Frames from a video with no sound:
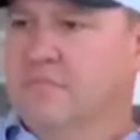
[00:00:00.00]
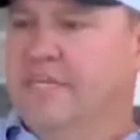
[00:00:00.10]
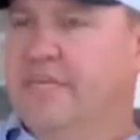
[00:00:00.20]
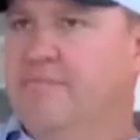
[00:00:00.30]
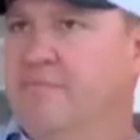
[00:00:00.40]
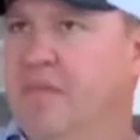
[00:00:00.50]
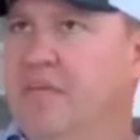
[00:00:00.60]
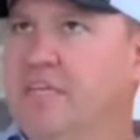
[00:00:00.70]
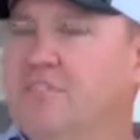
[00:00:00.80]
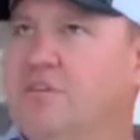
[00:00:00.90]
Yeah.
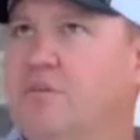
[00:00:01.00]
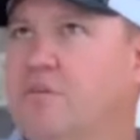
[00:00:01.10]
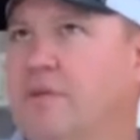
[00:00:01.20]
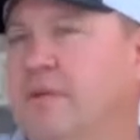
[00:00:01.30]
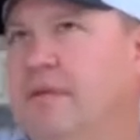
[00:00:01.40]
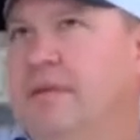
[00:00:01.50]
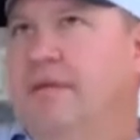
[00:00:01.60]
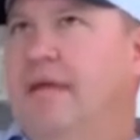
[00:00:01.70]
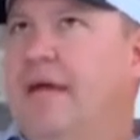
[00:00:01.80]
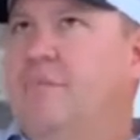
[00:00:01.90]
So,
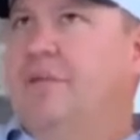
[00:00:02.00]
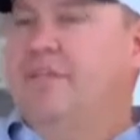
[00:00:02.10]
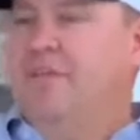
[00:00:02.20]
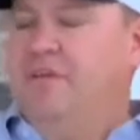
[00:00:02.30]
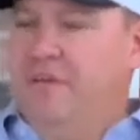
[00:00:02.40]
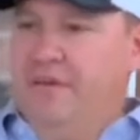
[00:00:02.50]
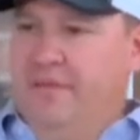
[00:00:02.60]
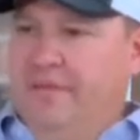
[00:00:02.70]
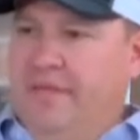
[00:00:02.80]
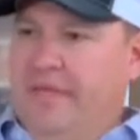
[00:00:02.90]
yeah, I mean, I think you hit it
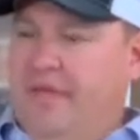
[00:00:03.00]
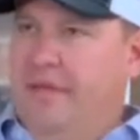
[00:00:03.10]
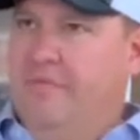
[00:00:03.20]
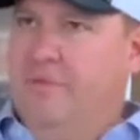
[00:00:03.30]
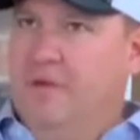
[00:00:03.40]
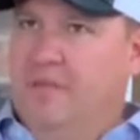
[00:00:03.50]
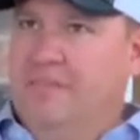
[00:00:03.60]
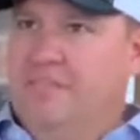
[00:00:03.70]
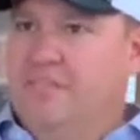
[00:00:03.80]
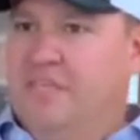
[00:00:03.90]
on the head.
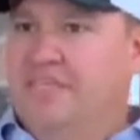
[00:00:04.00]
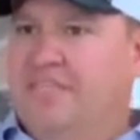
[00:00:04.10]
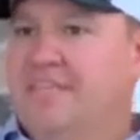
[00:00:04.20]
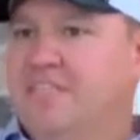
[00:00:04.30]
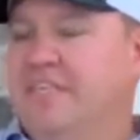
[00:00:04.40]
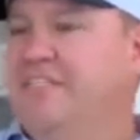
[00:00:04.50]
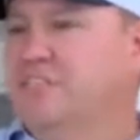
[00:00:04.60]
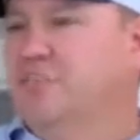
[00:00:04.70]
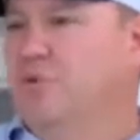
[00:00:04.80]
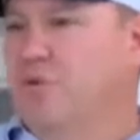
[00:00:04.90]
It doesn't. It's a
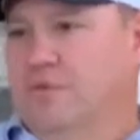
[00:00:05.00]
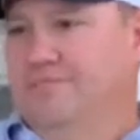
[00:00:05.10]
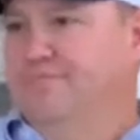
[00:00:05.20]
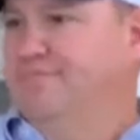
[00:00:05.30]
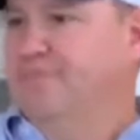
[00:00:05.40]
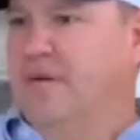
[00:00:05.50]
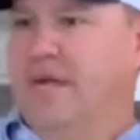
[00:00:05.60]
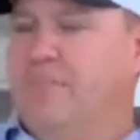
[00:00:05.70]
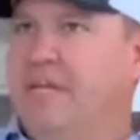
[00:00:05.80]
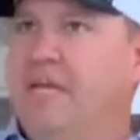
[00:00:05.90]
tool,
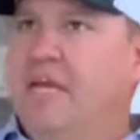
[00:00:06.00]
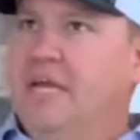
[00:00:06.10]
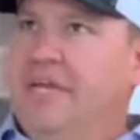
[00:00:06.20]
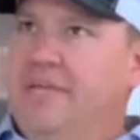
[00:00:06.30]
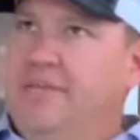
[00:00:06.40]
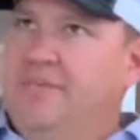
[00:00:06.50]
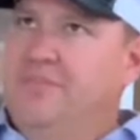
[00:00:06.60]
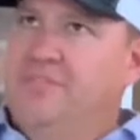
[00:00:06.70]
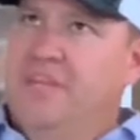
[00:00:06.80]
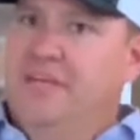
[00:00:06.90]
right? I mean, you
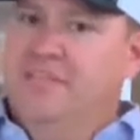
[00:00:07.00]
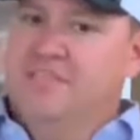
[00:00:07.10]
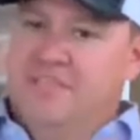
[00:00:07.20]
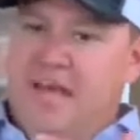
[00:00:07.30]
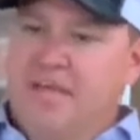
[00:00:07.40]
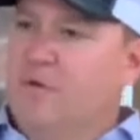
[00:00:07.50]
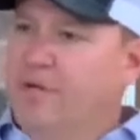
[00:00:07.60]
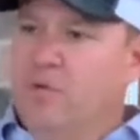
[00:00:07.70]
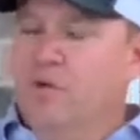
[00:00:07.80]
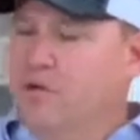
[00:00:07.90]
said it's not
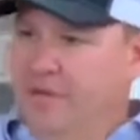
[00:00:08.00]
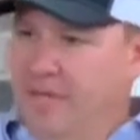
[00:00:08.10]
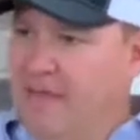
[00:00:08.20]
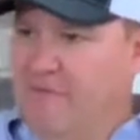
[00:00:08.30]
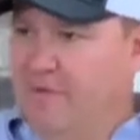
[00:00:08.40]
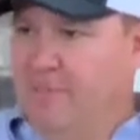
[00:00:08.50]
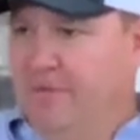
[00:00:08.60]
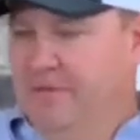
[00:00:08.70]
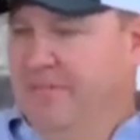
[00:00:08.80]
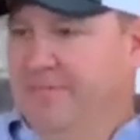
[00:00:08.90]
going to work on every
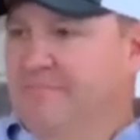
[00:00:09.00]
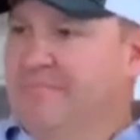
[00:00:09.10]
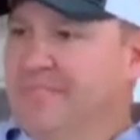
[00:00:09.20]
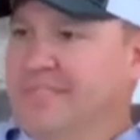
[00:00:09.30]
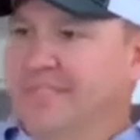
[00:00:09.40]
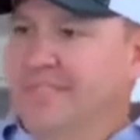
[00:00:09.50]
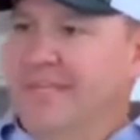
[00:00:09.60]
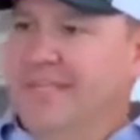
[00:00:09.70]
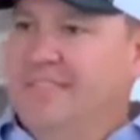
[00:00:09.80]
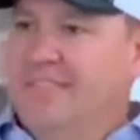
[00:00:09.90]
building,
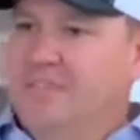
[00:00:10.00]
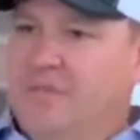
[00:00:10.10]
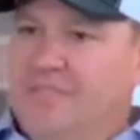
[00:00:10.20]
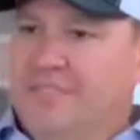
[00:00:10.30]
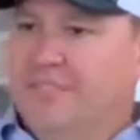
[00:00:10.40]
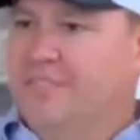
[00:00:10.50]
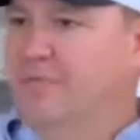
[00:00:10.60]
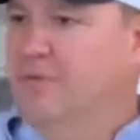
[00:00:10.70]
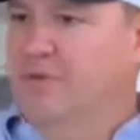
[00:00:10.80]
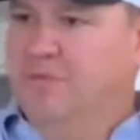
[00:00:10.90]
and so it's
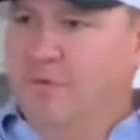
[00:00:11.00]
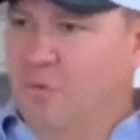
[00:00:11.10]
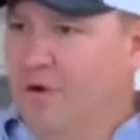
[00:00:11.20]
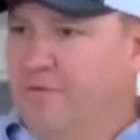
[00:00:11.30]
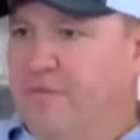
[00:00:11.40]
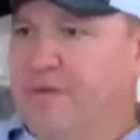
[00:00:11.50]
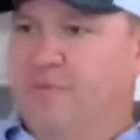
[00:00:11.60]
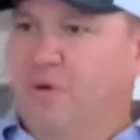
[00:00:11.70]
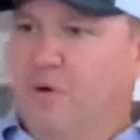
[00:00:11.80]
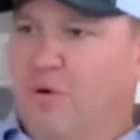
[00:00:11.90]
similar with a water-fed
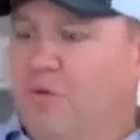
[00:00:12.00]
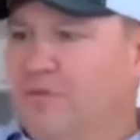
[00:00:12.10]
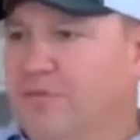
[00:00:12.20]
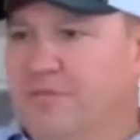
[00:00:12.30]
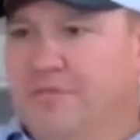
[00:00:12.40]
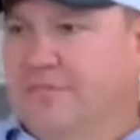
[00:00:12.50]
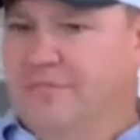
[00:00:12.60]
pole, or